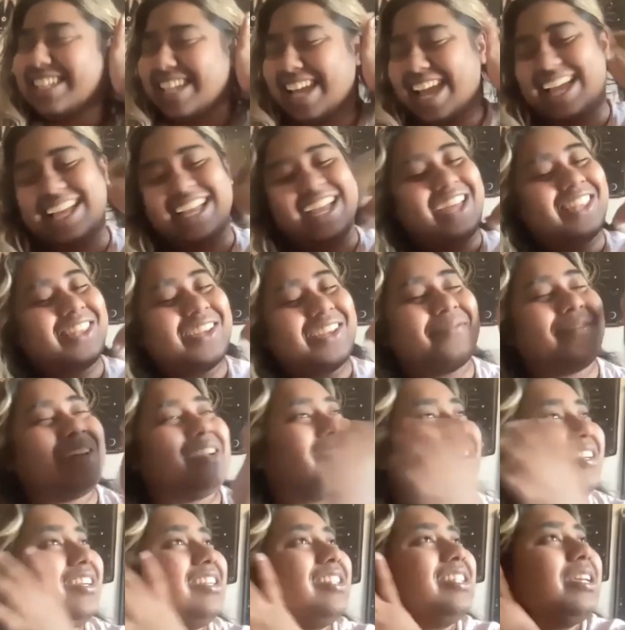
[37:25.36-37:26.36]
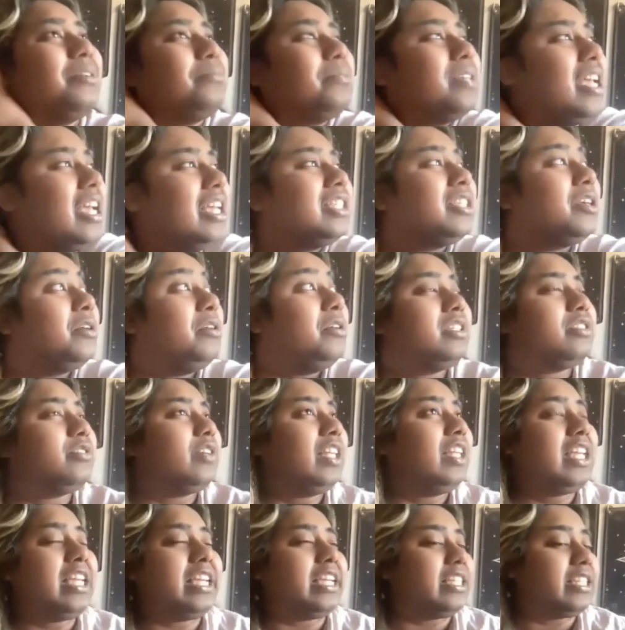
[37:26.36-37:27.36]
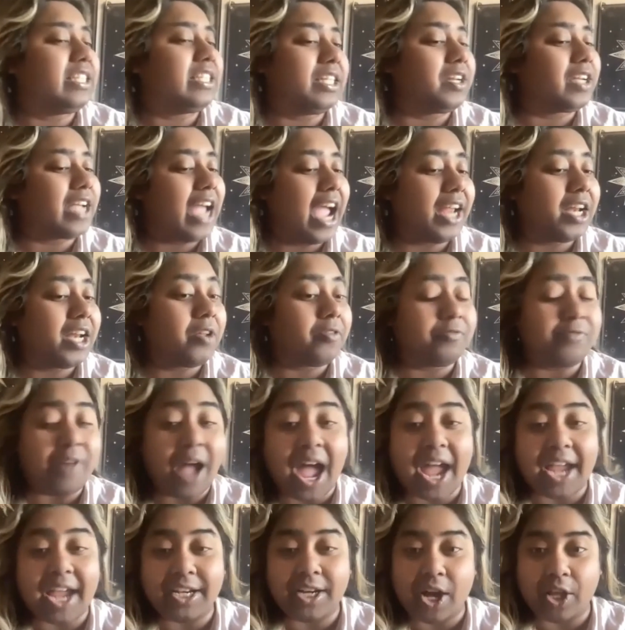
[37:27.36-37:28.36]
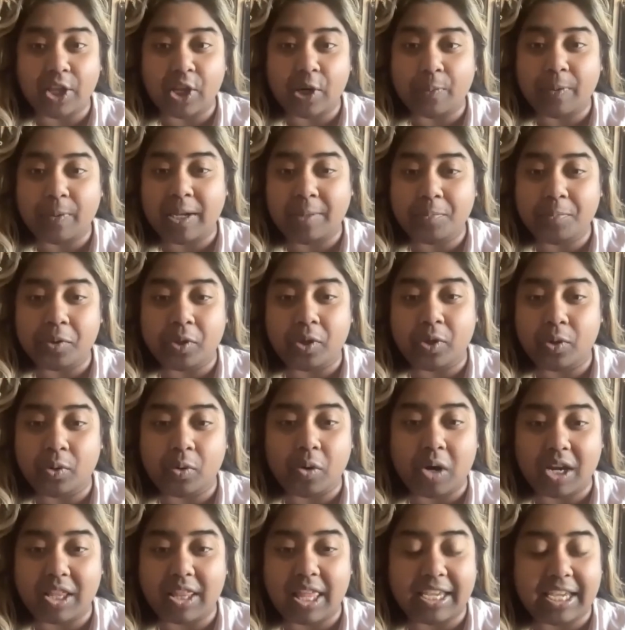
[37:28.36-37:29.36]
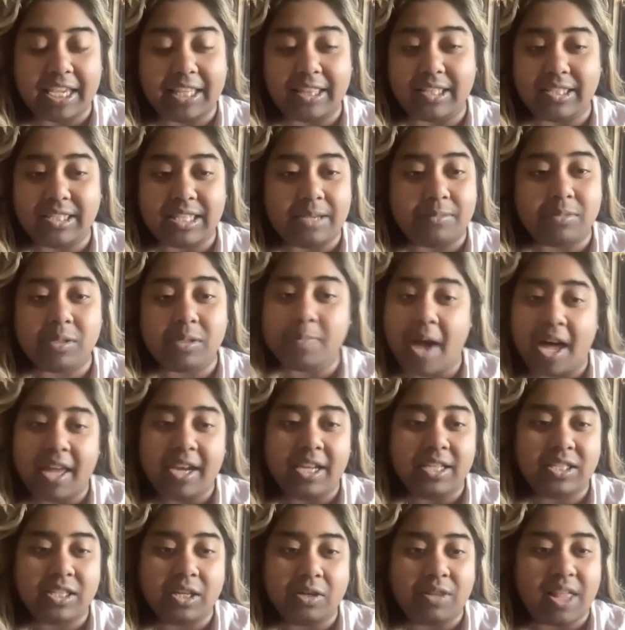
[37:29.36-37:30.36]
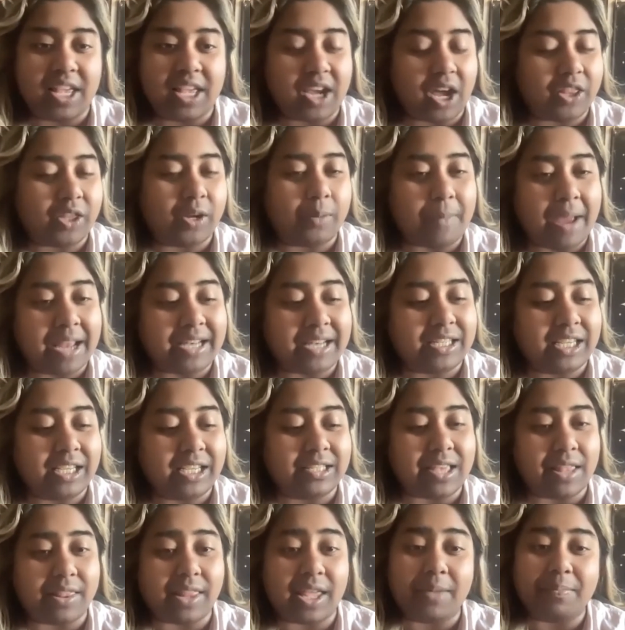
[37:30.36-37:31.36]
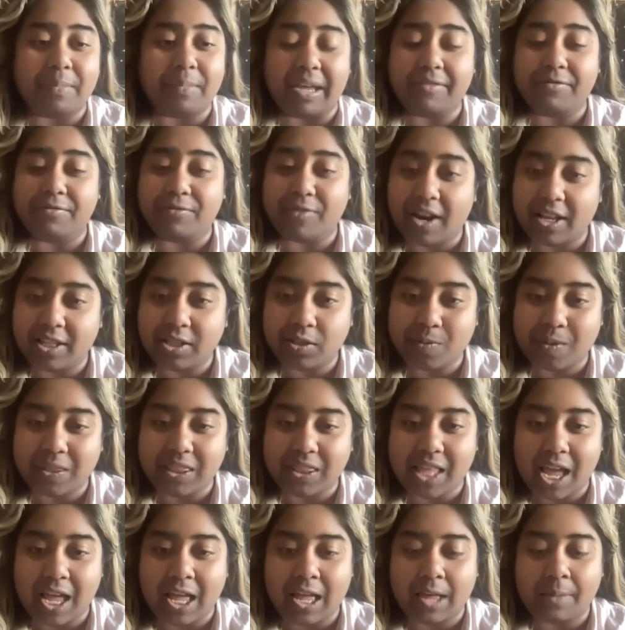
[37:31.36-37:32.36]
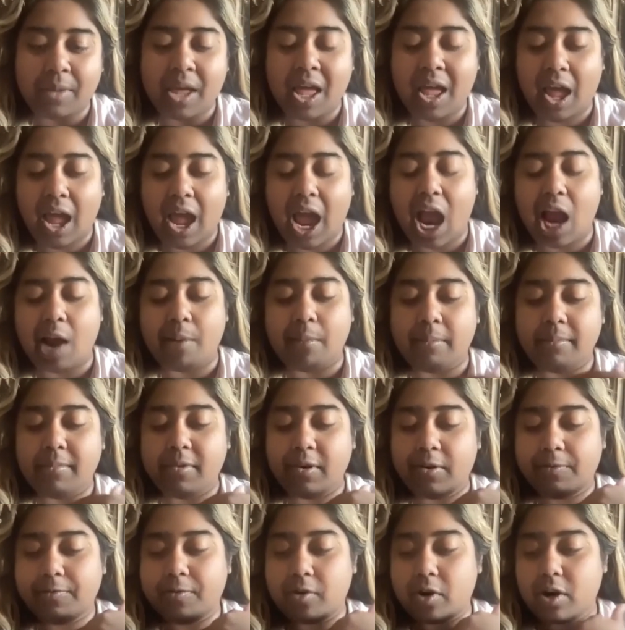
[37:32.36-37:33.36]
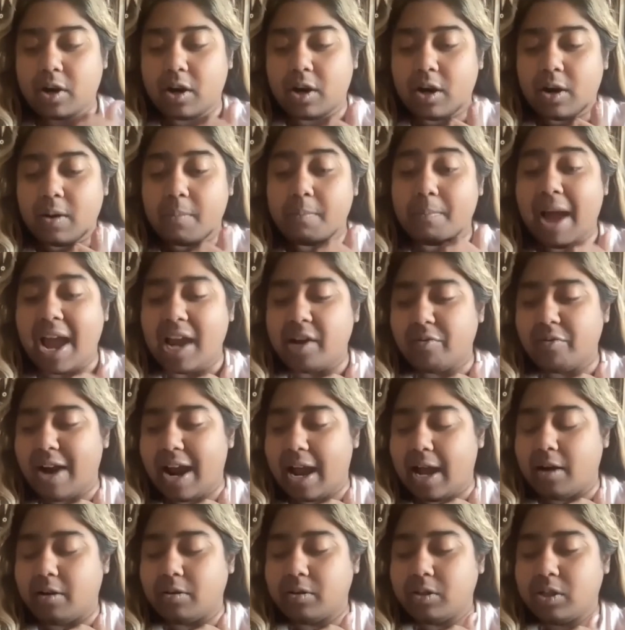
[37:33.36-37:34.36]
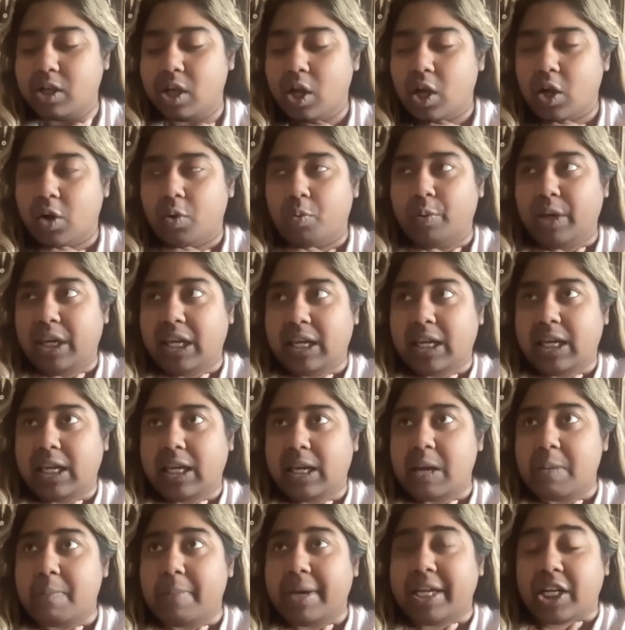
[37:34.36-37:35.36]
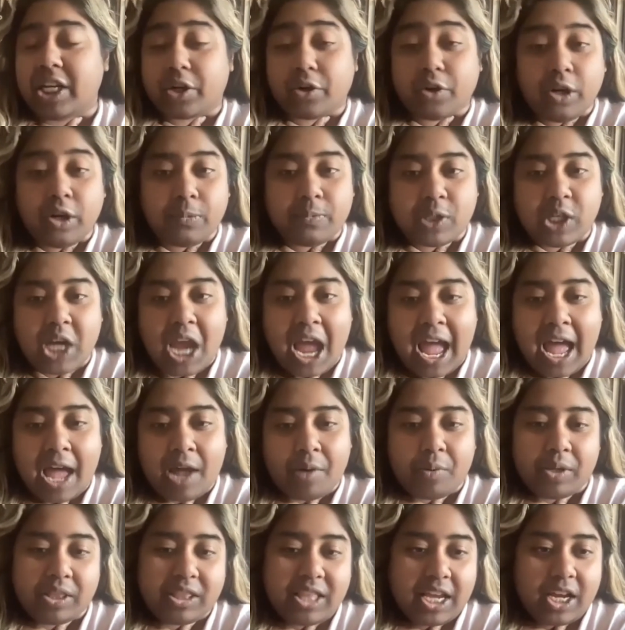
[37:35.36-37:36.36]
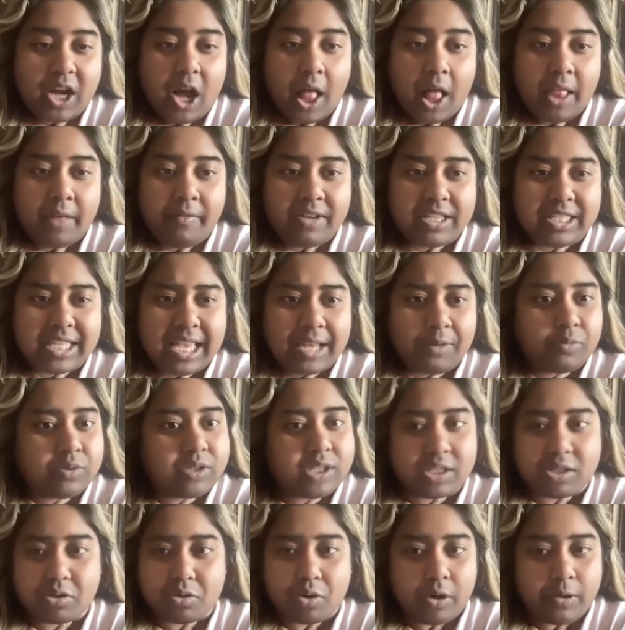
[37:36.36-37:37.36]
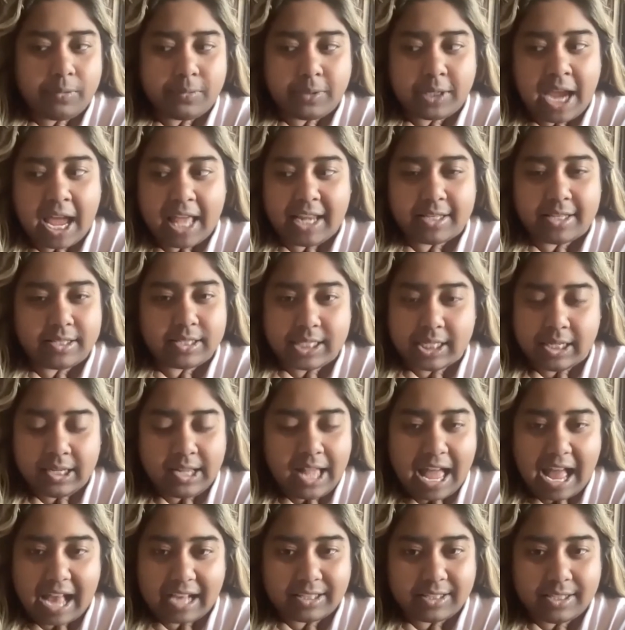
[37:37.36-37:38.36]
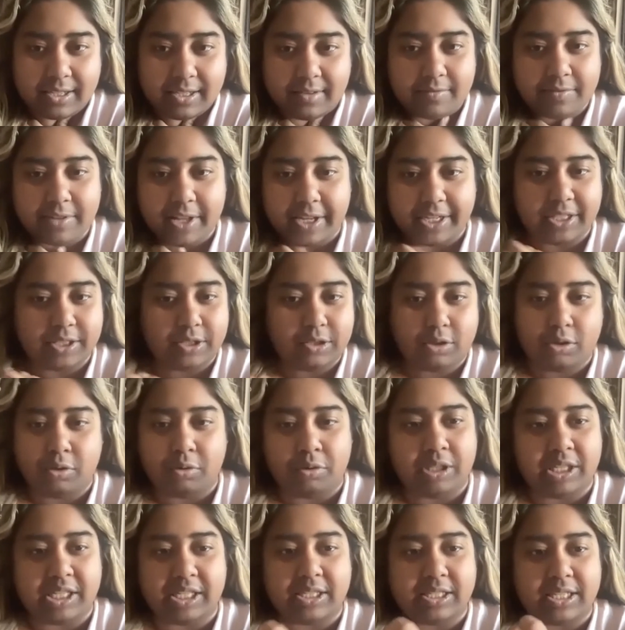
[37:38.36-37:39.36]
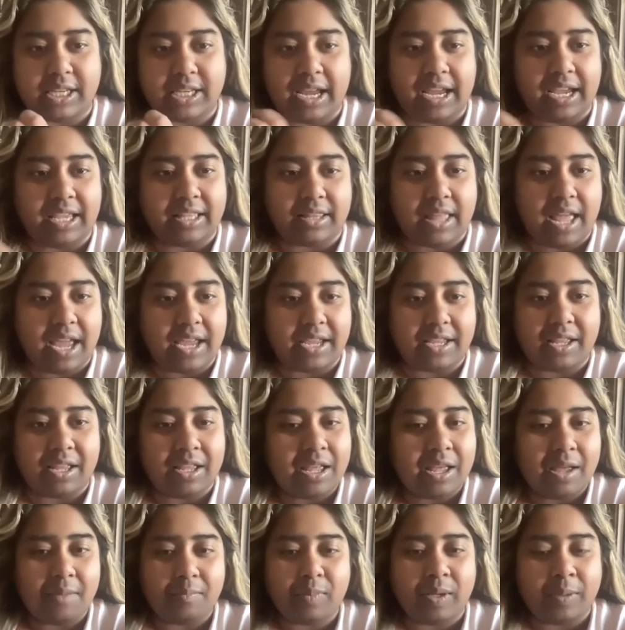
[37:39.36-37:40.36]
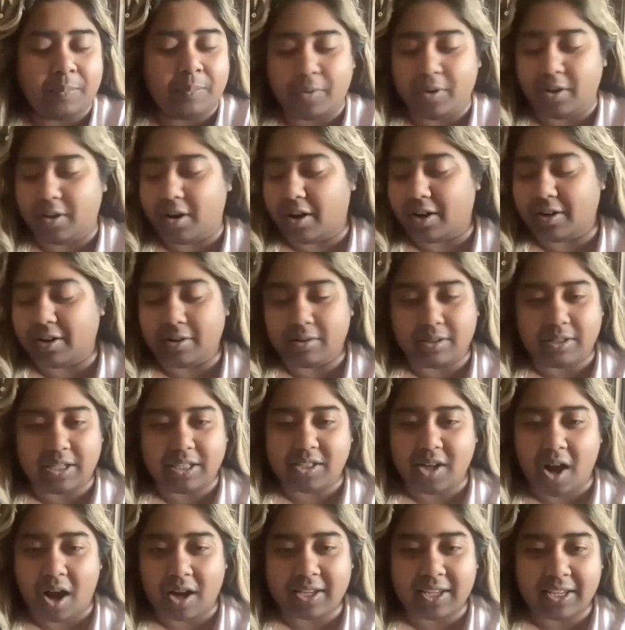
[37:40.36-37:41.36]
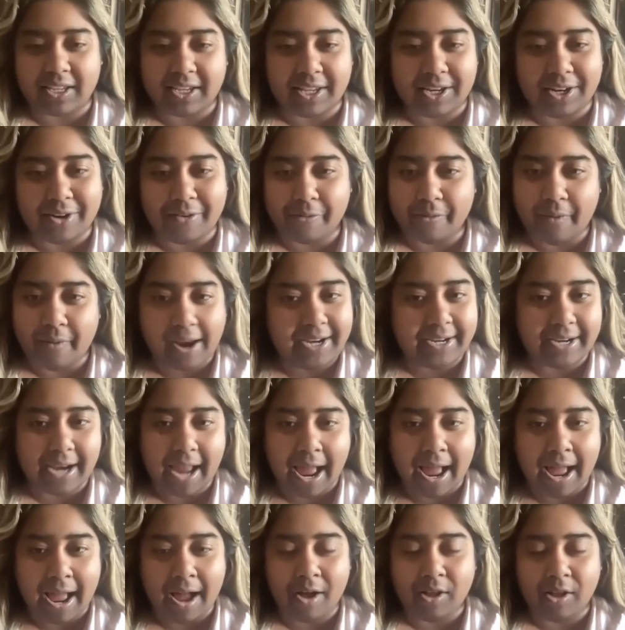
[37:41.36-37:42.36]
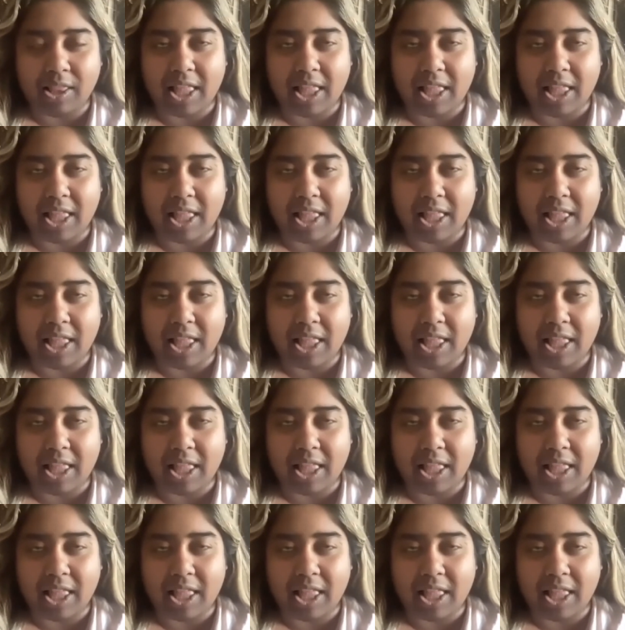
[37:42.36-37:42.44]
Yeah, other mentorships. So it's really easy to kind of find other people who are like in the same spot as you, like other mentees, and like make friends with them. I remember for my round, we made a group chat with like all of us, and this group chat is still active like to this day. Like people are talking in it right now.